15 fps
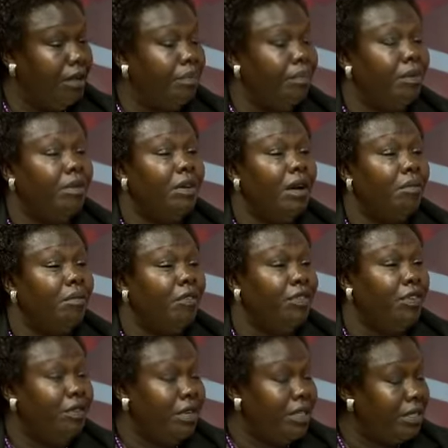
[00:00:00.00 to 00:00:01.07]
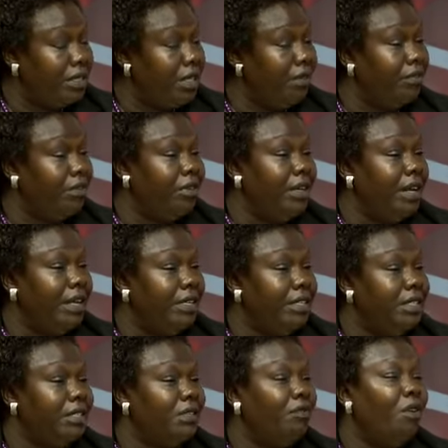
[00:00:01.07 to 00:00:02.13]
program of UNICEF,
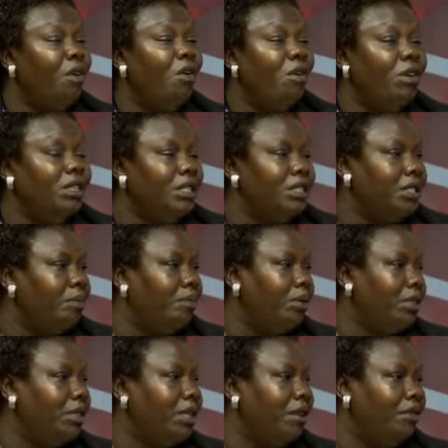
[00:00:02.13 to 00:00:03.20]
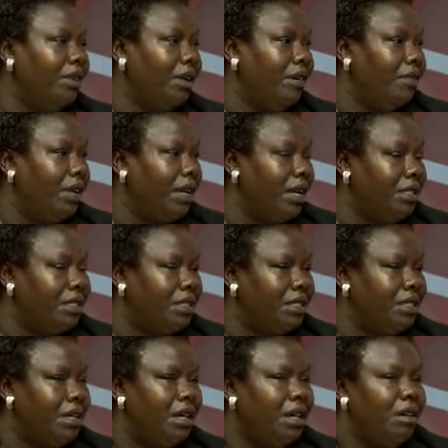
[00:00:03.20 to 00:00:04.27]
UNAIDS, for all the support they have given
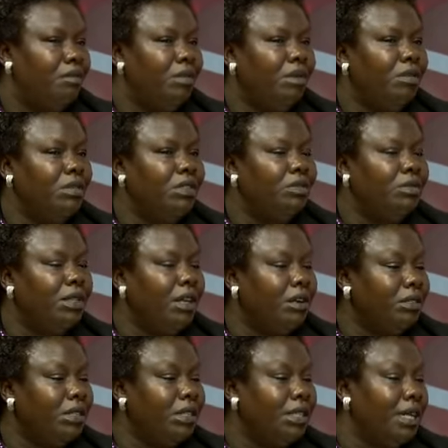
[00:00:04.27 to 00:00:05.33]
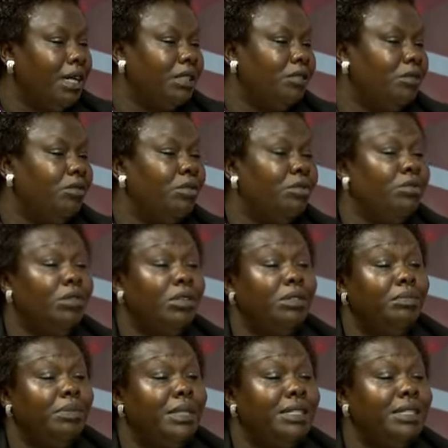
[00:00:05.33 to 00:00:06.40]
us, because without that, we would
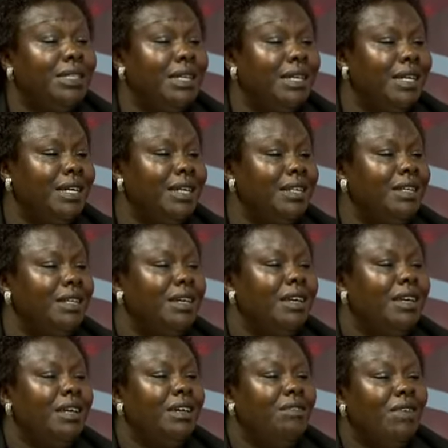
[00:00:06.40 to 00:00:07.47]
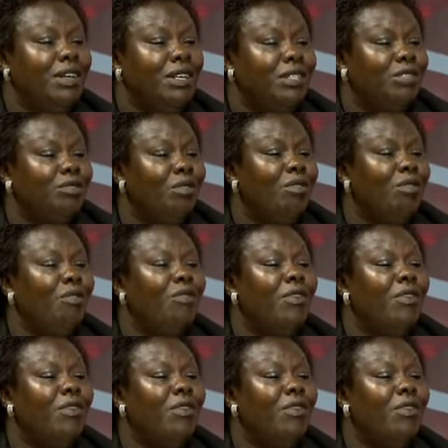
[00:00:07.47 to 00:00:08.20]
not be singing even the song of